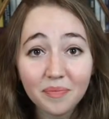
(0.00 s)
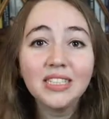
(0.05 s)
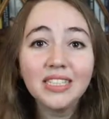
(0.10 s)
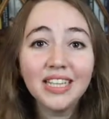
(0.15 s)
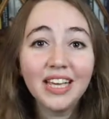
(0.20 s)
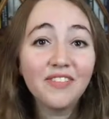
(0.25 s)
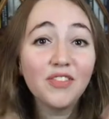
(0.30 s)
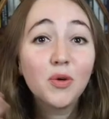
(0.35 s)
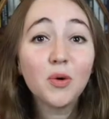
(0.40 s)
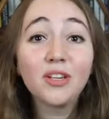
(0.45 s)

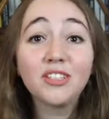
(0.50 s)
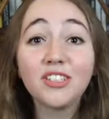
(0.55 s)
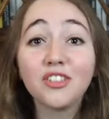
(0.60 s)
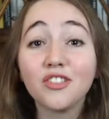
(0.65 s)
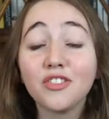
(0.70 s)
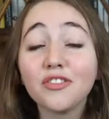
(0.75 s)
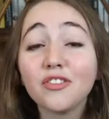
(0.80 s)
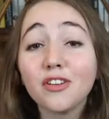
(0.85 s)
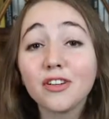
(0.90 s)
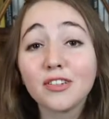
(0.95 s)
If you
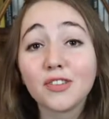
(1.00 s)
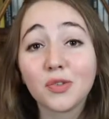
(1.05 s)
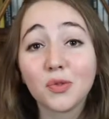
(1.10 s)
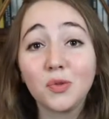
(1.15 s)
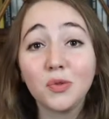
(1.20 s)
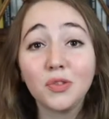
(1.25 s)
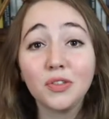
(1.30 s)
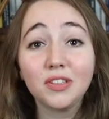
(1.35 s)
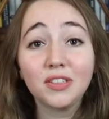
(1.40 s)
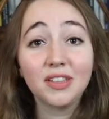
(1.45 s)
audition for a
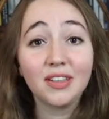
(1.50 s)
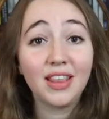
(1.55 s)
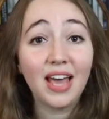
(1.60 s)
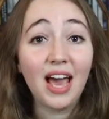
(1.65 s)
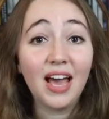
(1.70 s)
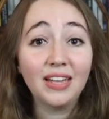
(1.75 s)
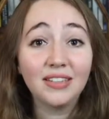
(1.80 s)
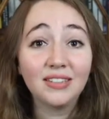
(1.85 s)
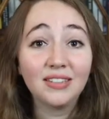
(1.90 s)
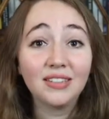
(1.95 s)
school
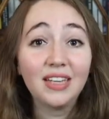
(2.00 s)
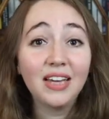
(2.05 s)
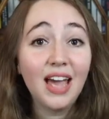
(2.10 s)
that